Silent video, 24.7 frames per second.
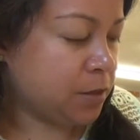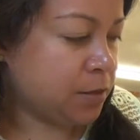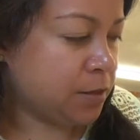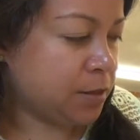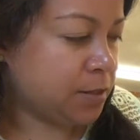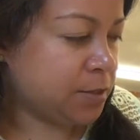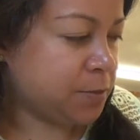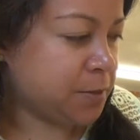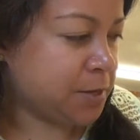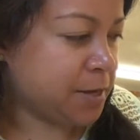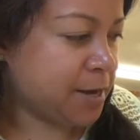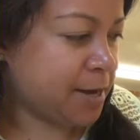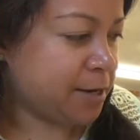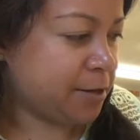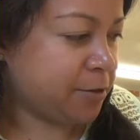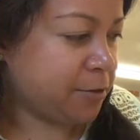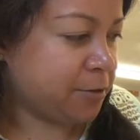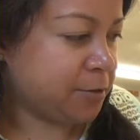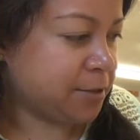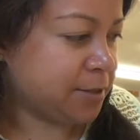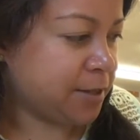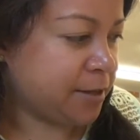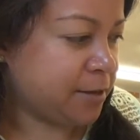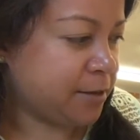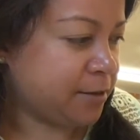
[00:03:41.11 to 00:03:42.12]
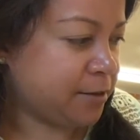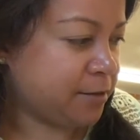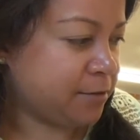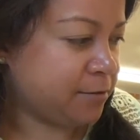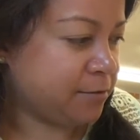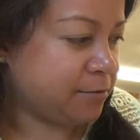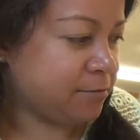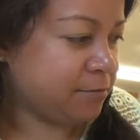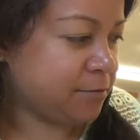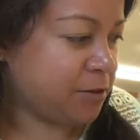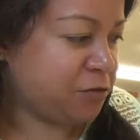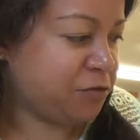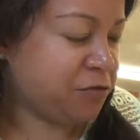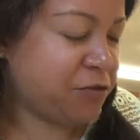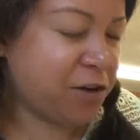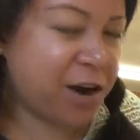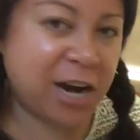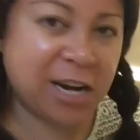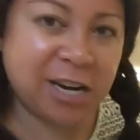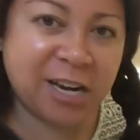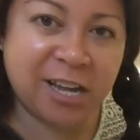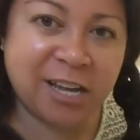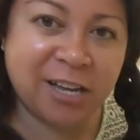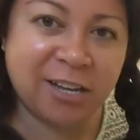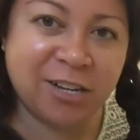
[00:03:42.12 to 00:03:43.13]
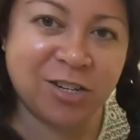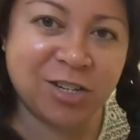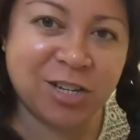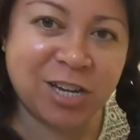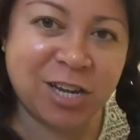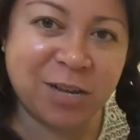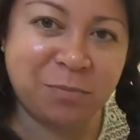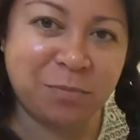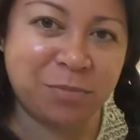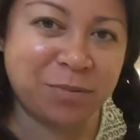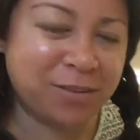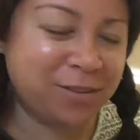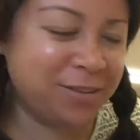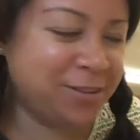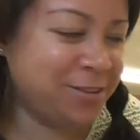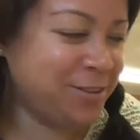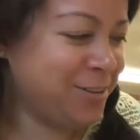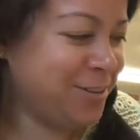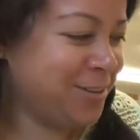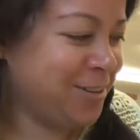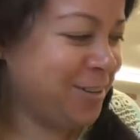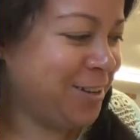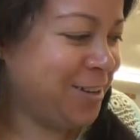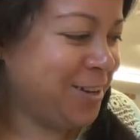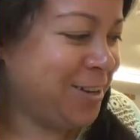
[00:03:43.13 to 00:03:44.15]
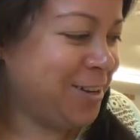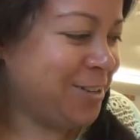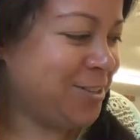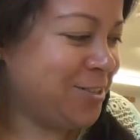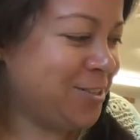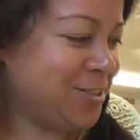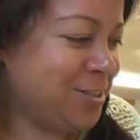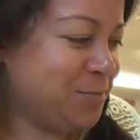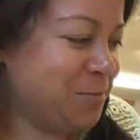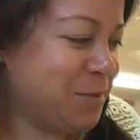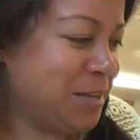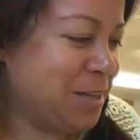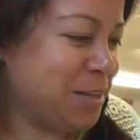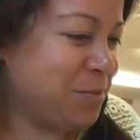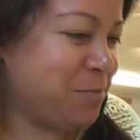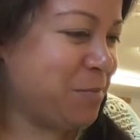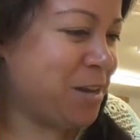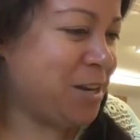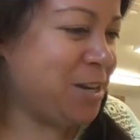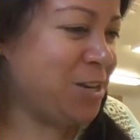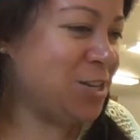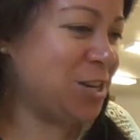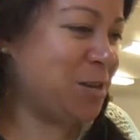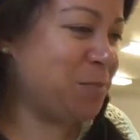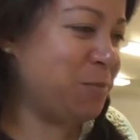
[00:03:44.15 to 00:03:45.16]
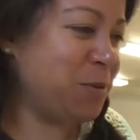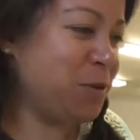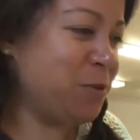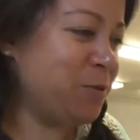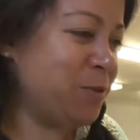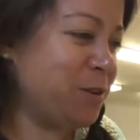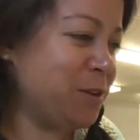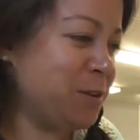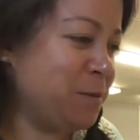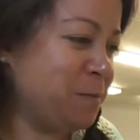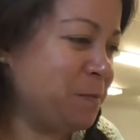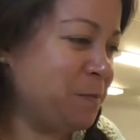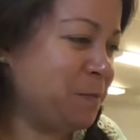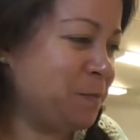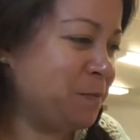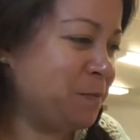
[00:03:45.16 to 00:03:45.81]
This one kind of looks like a fried egg shape. Just make them any shape you want.